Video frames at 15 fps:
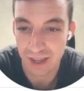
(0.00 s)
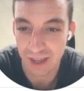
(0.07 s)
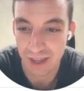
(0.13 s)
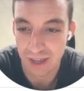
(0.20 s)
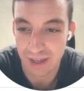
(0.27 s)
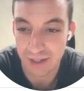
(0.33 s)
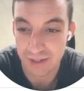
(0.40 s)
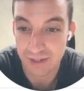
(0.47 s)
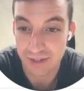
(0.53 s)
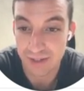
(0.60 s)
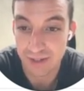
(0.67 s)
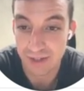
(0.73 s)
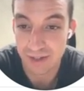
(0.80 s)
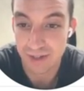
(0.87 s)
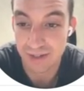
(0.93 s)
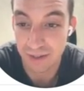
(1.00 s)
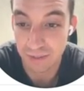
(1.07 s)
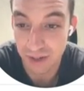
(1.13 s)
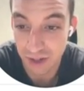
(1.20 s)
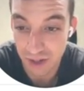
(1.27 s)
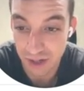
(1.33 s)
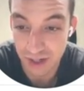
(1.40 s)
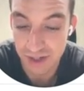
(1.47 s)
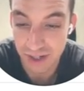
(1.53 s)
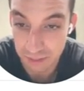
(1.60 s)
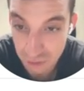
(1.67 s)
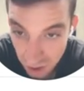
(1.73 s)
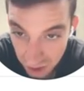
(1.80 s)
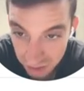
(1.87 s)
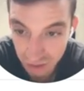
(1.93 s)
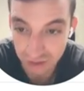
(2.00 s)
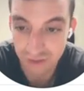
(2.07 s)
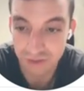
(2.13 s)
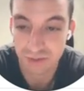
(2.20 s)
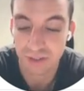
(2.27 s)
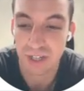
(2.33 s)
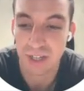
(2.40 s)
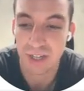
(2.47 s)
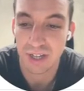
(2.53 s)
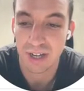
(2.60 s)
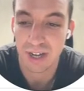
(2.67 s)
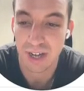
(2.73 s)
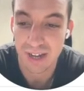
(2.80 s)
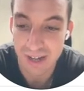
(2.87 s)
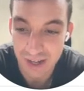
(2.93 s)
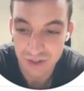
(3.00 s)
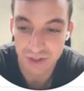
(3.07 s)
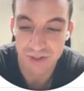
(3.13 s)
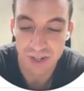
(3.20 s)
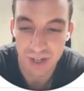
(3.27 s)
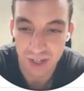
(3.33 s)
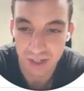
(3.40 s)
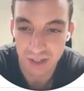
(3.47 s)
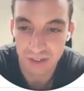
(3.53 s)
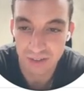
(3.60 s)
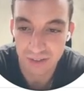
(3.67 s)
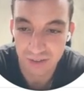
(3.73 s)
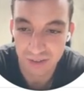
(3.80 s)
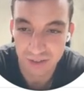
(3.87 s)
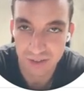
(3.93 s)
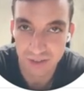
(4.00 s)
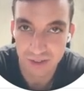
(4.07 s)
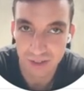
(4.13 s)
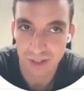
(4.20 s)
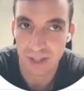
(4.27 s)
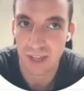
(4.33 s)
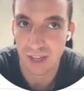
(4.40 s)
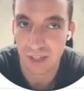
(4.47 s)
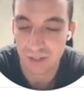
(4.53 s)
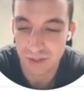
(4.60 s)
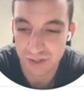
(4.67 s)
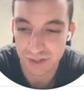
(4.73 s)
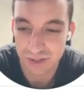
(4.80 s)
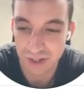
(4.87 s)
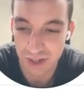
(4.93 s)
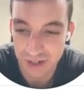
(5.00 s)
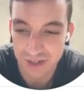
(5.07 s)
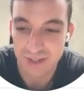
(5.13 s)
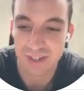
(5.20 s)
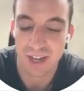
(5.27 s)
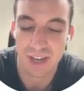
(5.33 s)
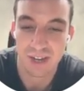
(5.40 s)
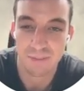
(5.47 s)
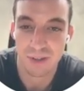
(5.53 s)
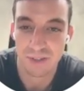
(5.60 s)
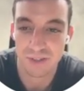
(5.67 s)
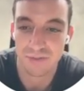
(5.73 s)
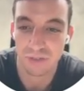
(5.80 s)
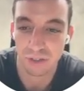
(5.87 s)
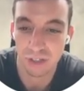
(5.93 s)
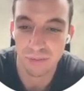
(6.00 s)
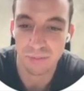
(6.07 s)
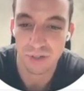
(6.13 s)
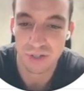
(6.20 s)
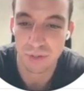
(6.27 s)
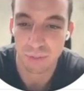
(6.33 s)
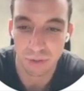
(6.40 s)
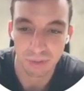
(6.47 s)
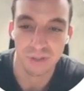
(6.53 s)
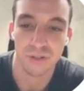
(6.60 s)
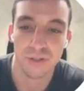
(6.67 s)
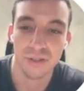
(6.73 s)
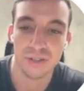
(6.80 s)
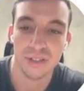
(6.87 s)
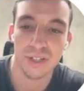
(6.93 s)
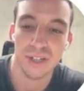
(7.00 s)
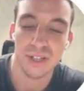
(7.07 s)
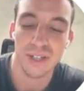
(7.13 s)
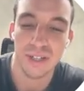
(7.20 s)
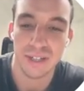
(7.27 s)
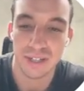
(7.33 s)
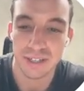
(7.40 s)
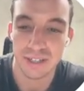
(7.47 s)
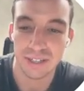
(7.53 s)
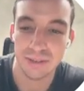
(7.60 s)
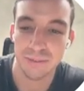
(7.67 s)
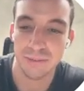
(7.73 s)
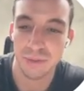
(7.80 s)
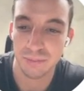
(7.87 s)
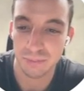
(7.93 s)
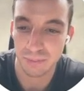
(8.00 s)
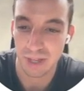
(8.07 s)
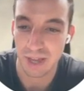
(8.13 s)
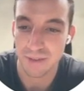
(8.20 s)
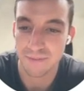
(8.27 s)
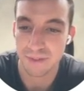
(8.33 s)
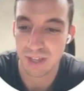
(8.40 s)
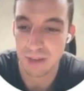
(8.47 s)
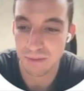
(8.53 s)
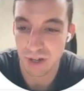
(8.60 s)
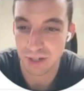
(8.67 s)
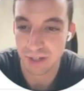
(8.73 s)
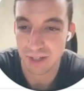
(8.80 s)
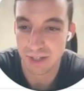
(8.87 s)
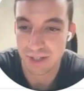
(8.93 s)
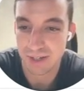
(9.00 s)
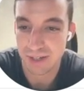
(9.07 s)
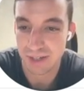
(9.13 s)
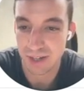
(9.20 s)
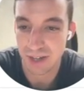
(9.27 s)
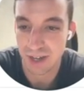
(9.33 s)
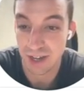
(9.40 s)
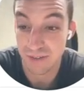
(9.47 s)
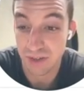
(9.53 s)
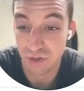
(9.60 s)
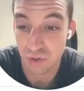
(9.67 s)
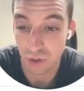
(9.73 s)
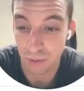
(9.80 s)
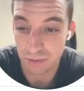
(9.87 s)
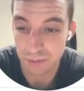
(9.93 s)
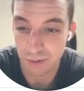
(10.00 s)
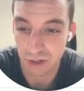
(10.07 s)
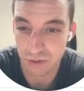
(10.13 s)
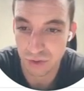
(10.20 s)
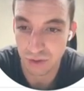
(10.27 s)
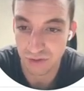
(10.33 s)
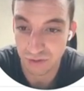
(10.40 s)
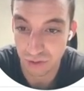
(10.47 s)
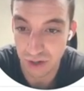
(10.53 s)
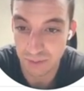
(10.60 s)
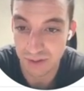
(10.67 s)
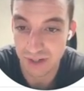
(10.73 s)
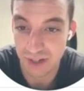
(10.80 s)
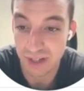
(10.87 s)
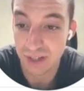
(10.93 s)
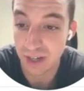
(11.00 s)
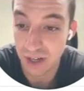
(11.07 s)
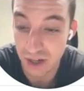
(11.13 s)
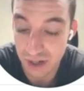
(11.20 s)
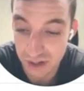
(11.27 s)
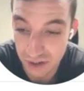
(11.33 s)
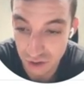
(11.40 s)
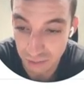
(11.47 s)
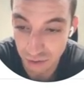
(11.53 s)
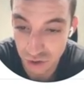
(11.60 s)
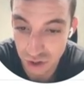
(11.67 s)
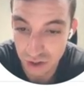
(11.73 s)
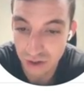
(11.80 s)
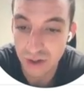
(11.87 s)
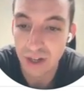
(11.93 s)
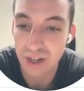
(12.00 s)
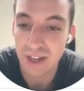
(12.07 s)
is something you need to keep track of, unless you're sending insane amounts of volume, which you're probably not. But yeah, keep track of this. If this drops below sort of 40%, then you need to troubleshoot.